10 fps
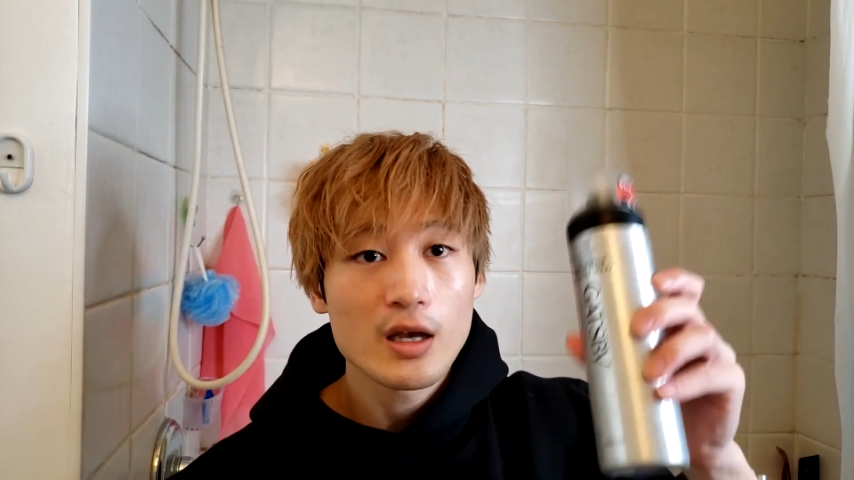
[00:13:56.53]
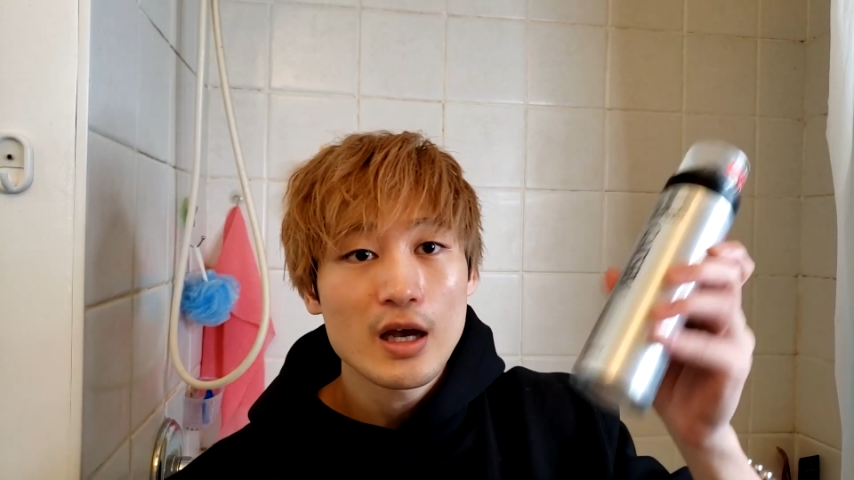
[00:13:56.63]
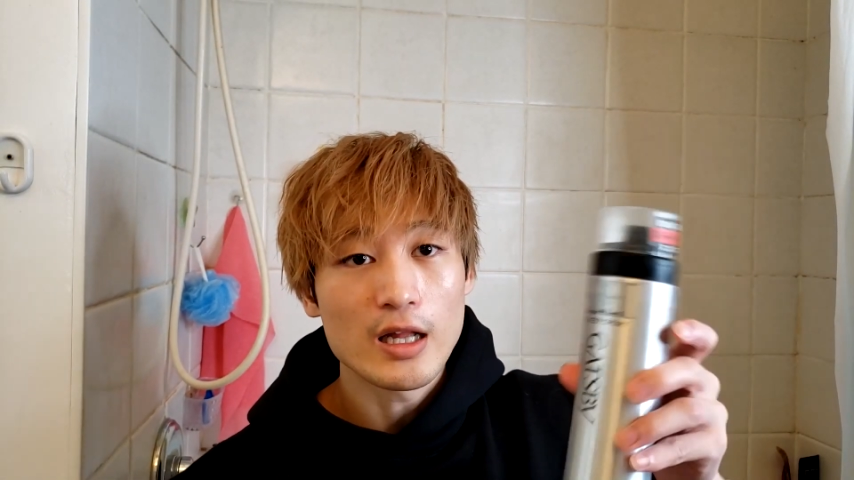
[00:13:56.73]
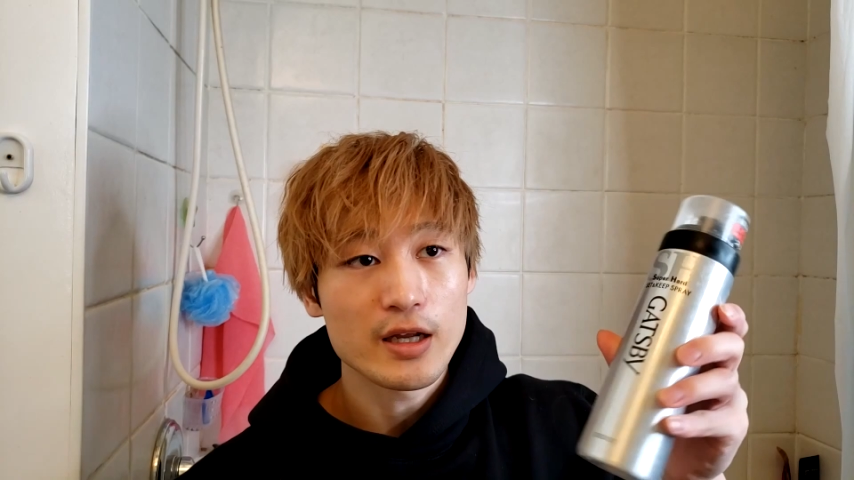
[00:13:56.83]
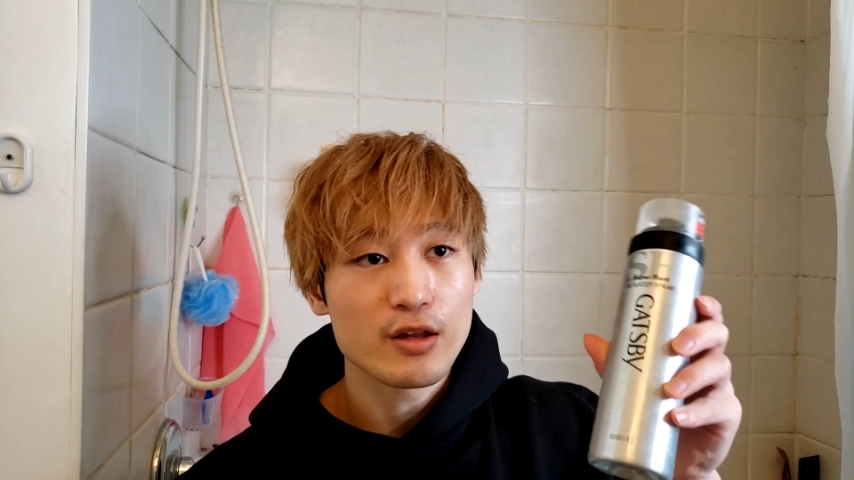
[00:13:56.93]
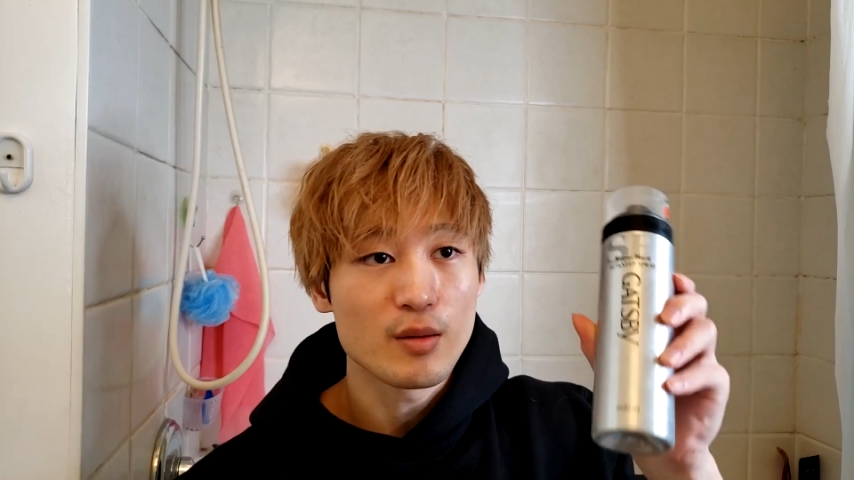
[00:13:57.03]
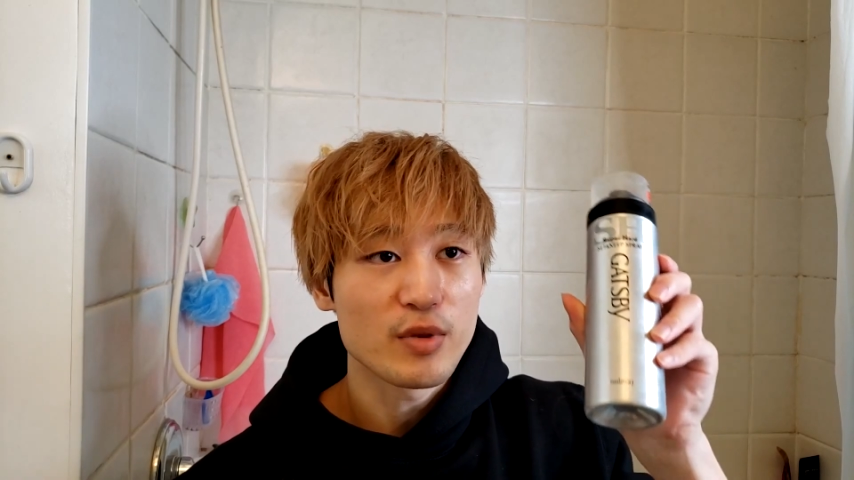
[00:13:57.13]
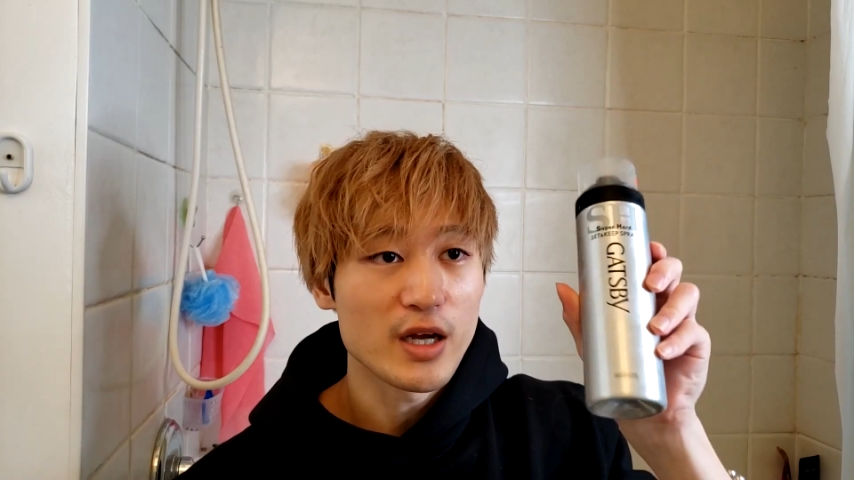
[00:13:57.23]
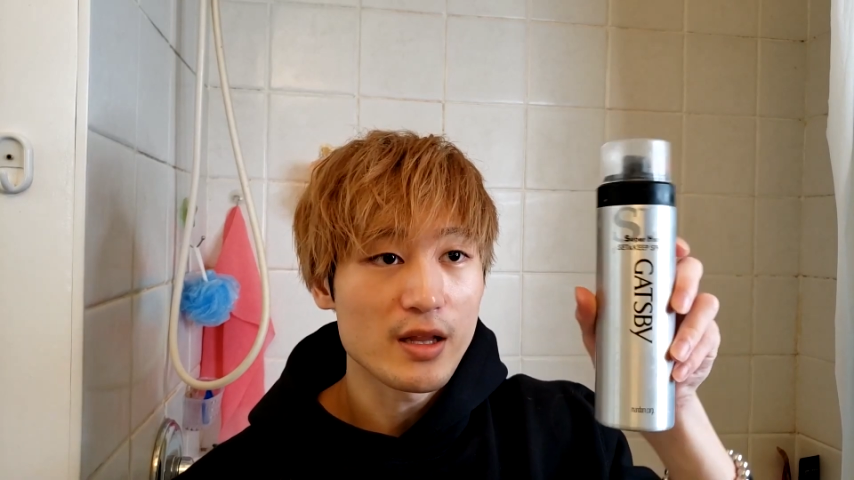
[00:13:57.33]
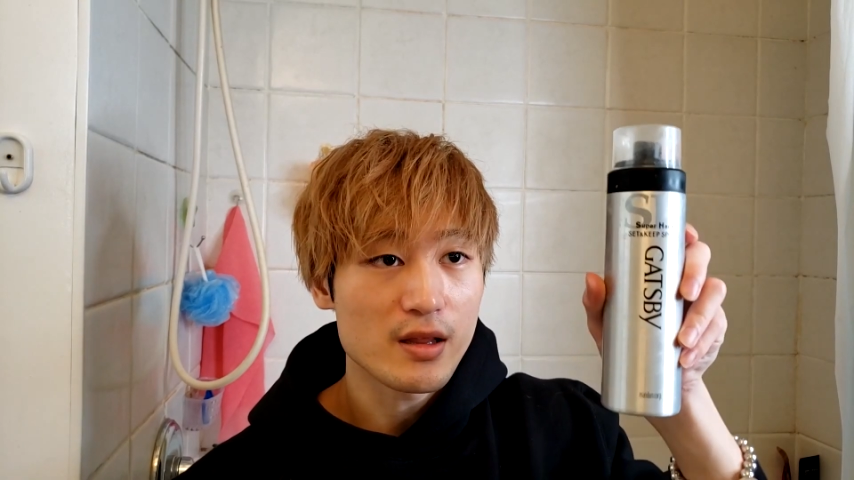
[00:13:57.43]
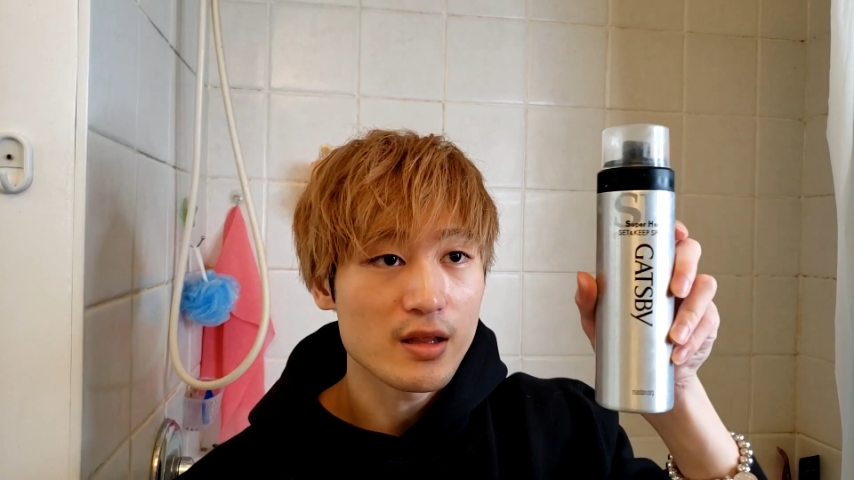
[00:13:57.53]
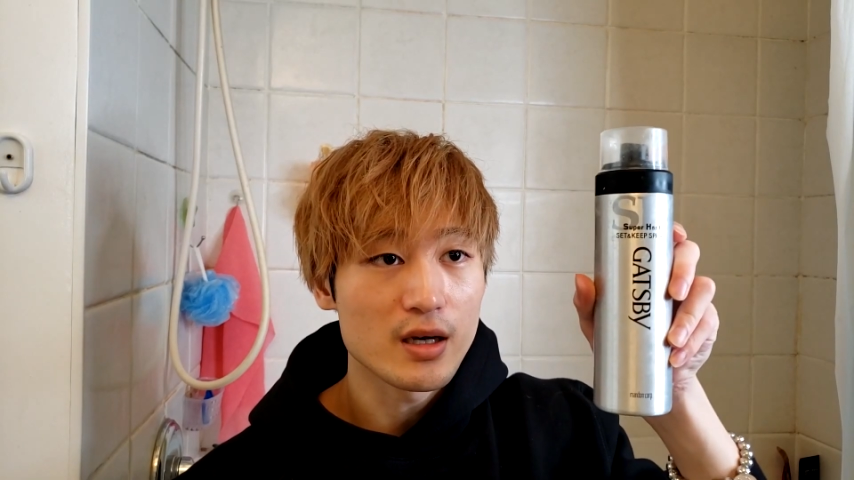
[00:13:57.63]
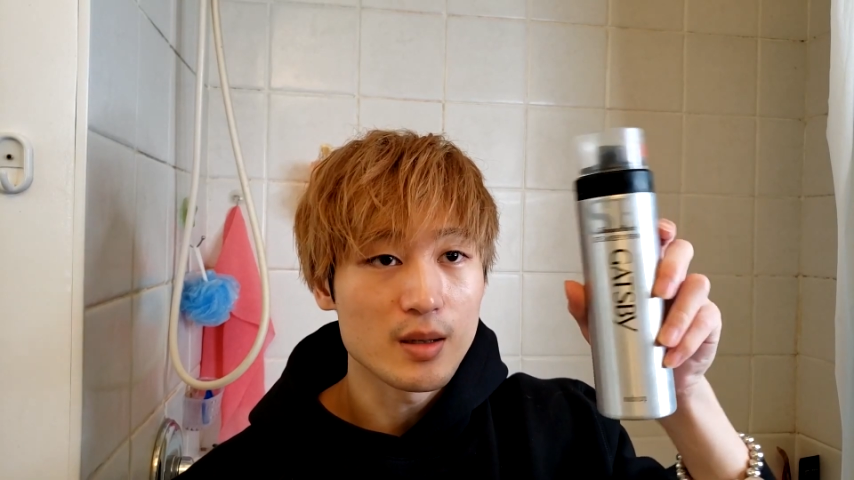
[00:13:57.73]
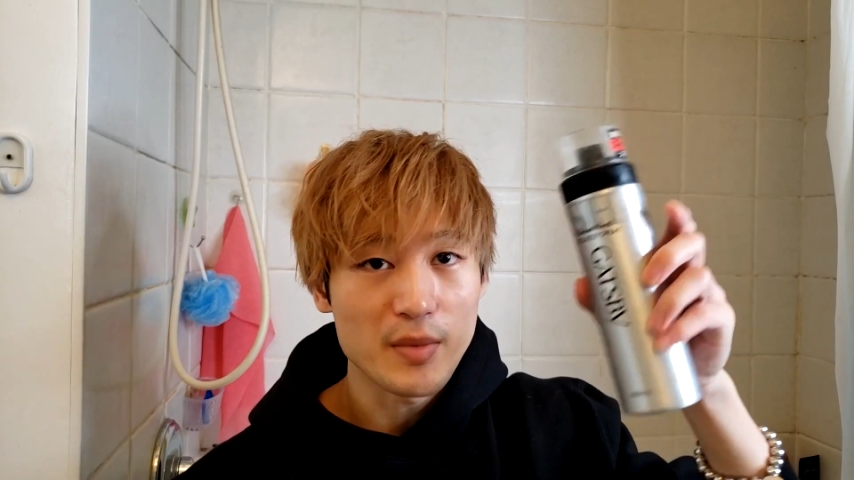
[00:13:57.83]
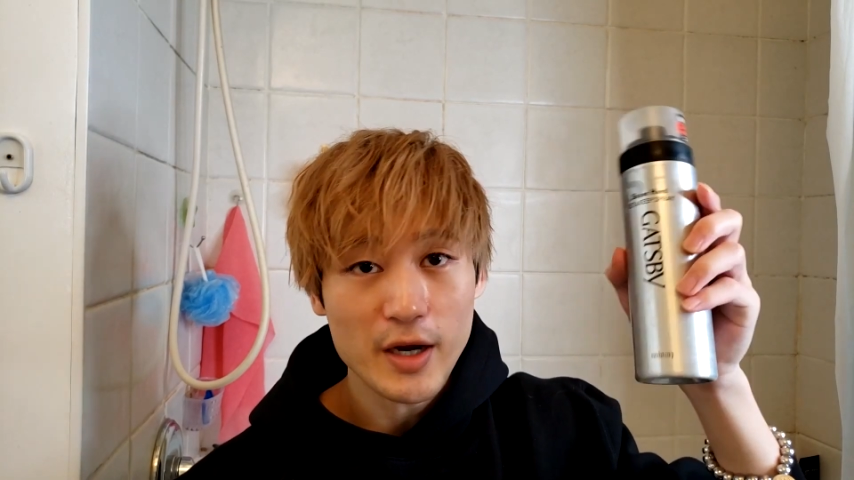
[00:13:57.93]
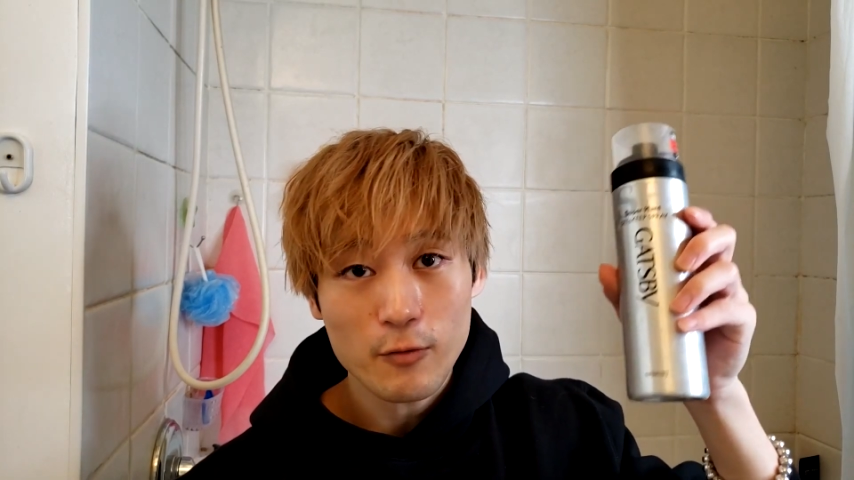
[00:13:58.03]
I like to apply some hair